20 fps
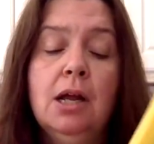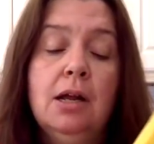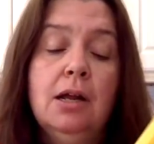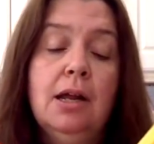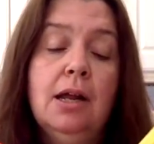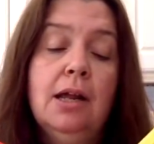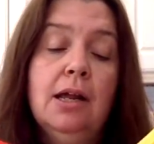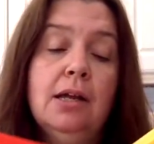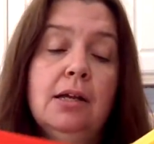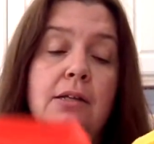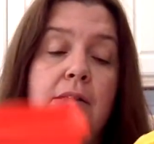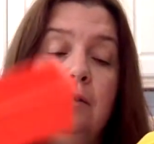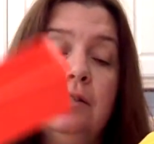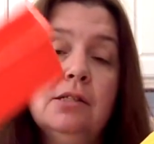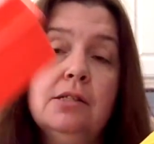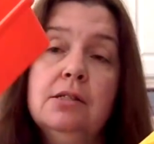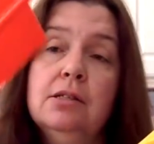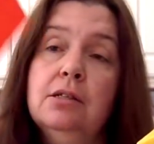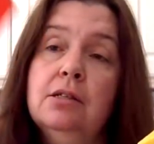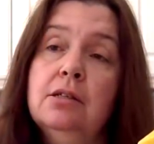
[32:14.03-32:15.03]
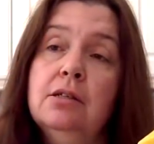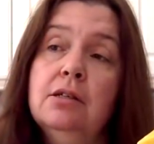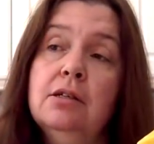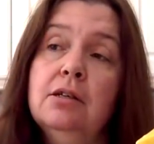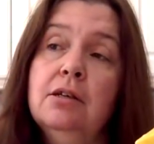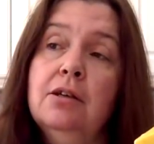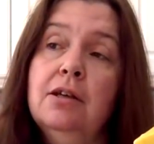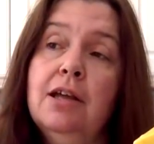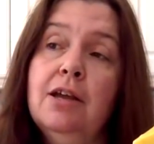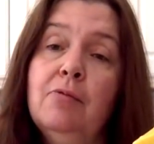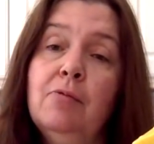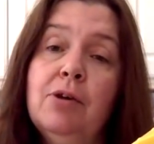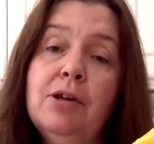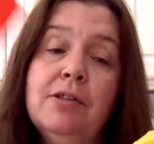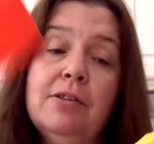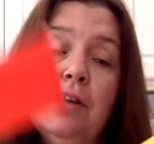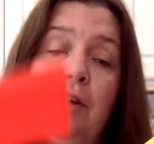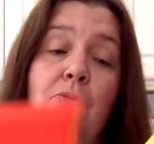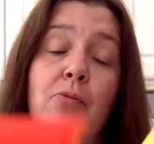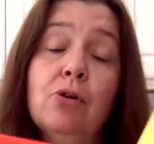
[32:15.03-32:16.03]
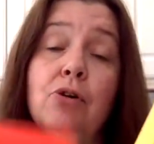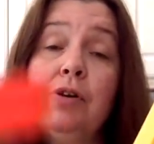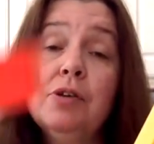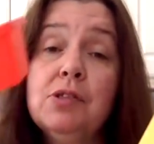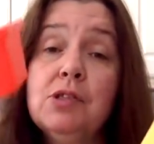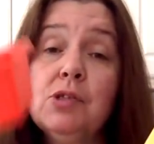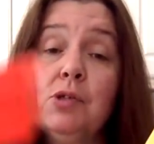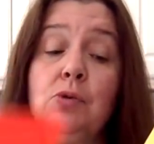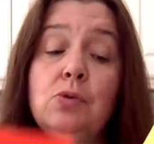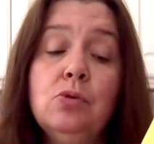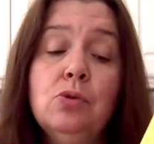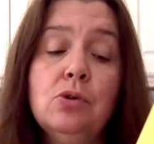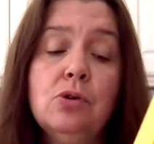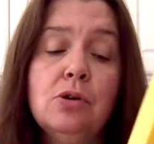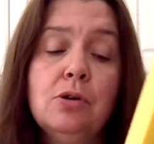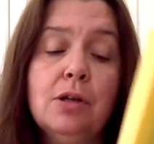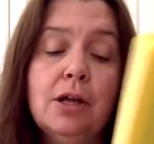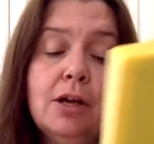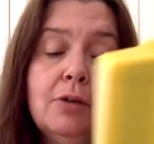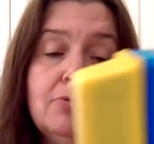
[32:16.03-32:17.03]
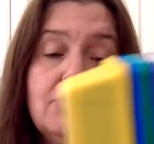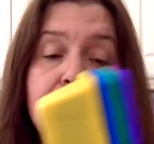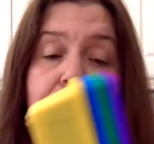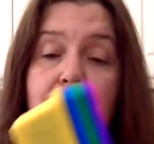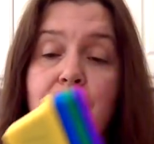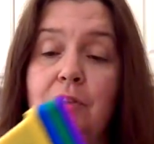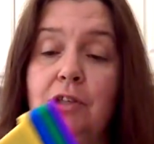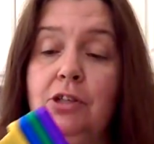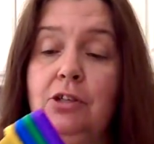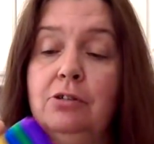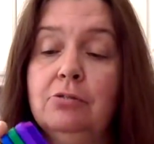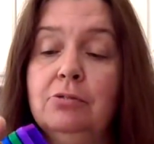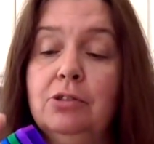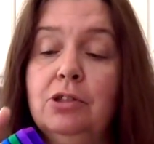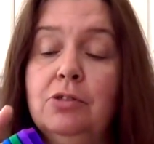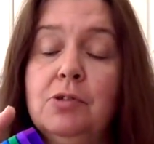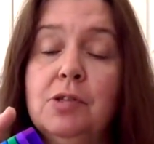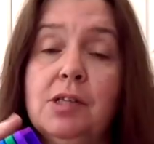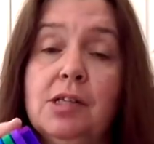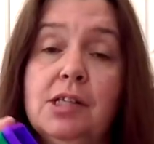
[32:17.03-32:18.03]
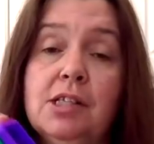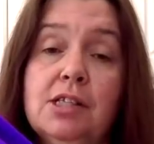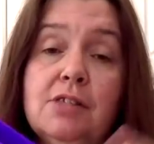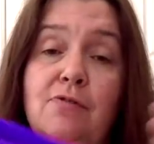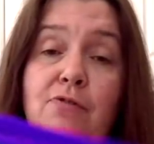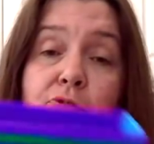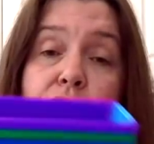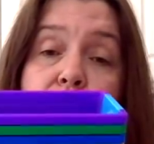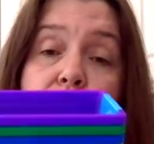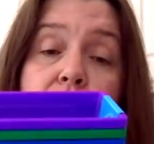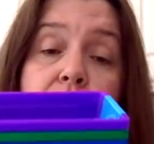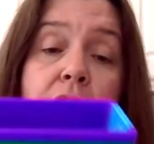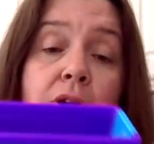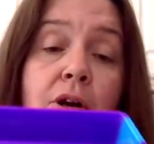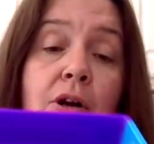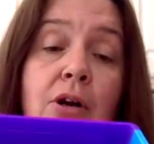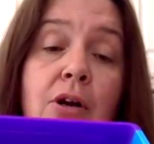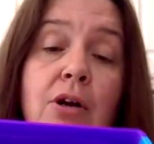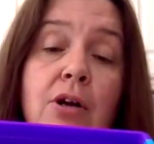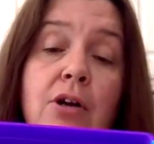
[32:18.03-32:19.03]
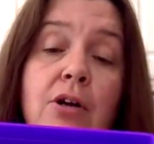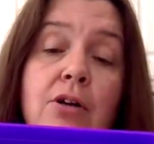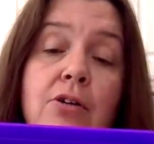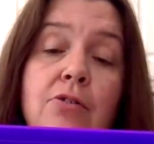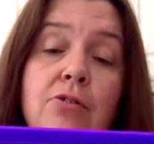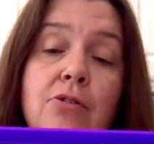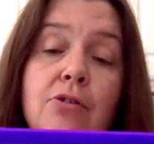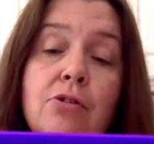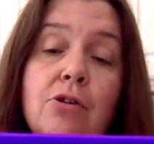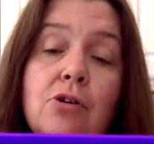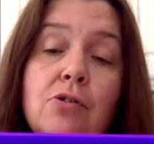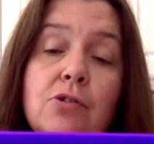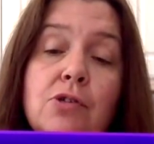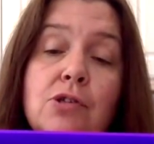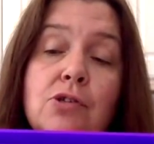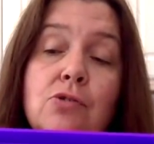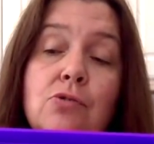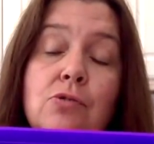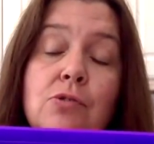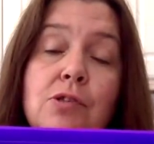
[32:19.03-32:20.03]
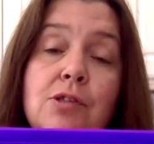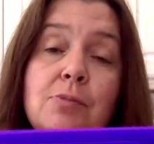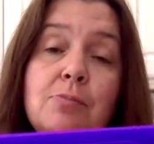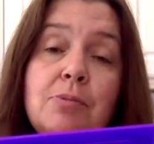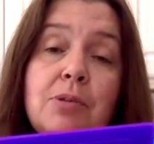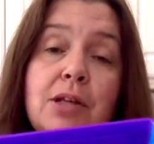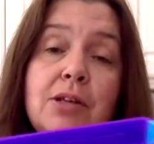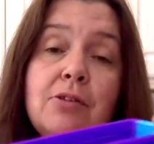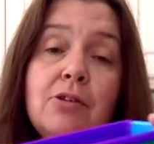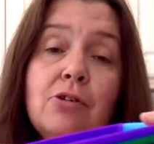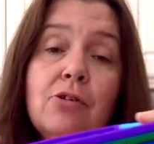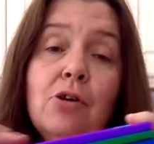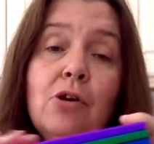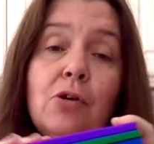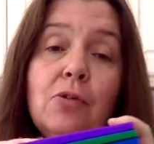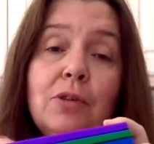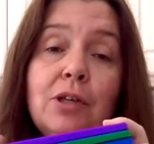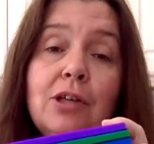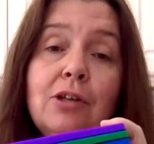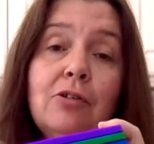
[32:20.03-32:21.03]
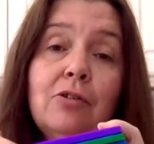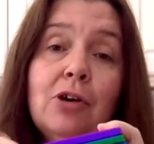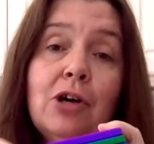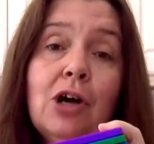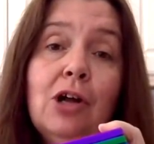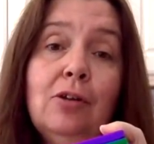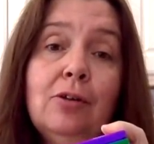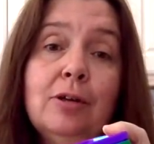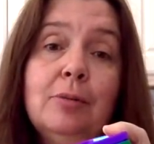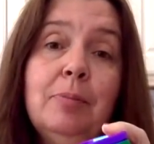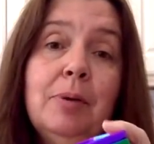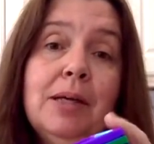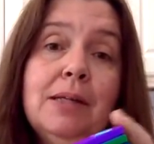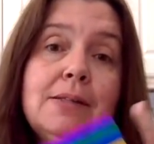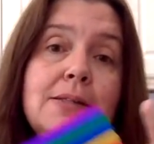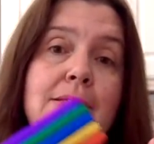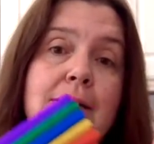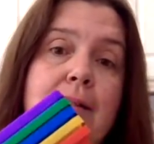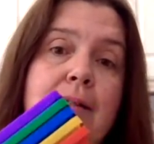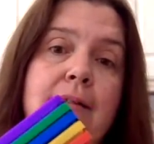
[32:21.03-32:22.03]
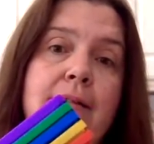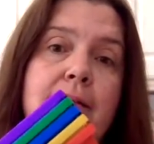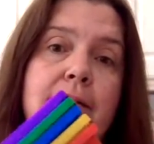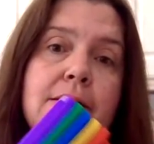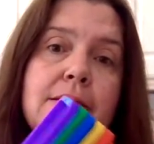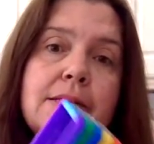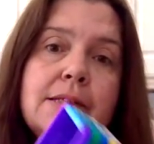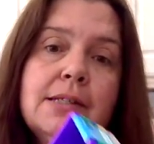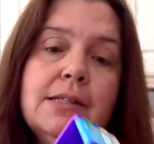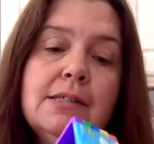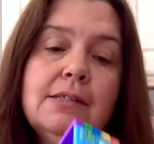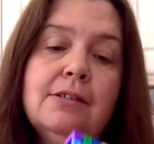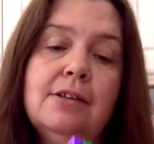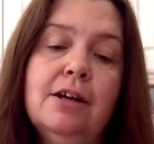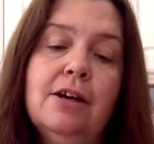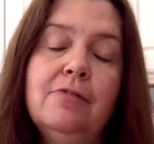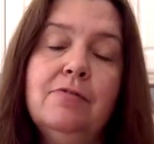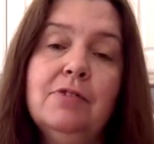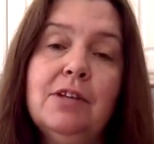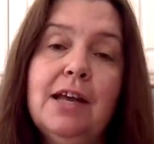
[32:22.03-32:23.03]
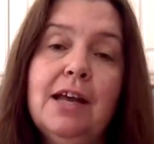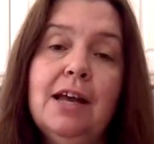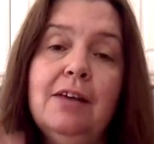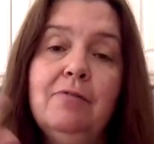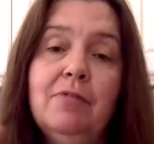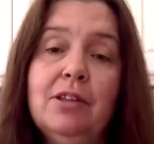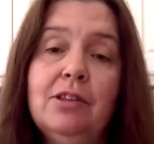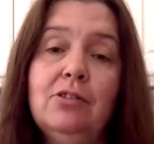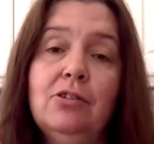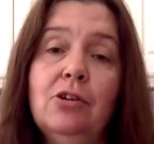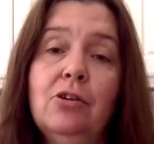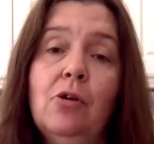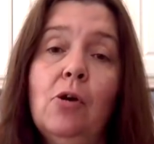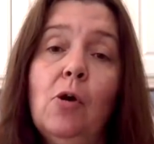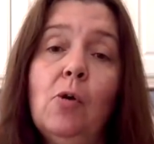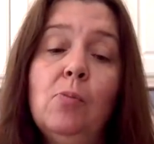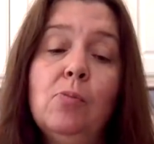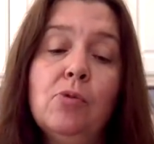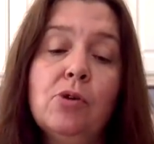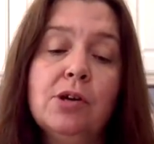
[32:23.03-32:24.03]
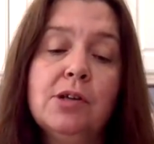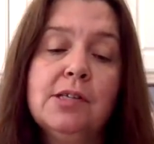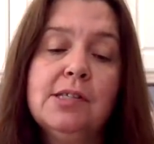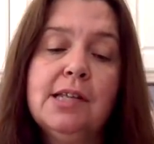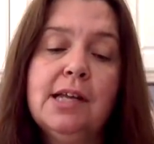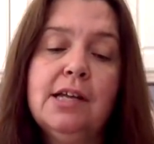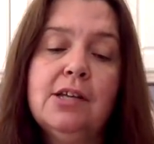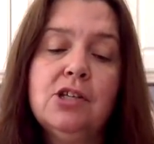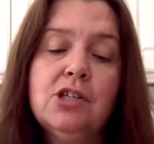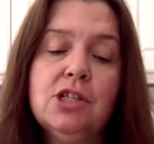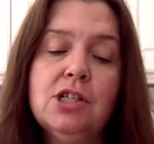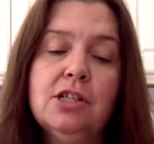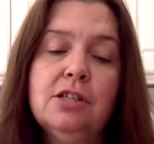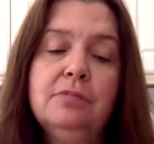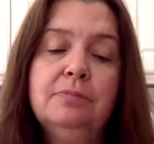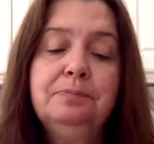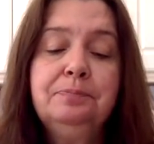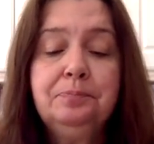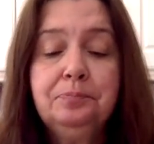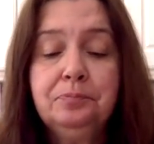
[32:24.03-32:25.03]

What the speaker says: and when they were in school, I would have, you know, used this for their own school supply, their own, you know, colored pencils and stuff to have at their homework station.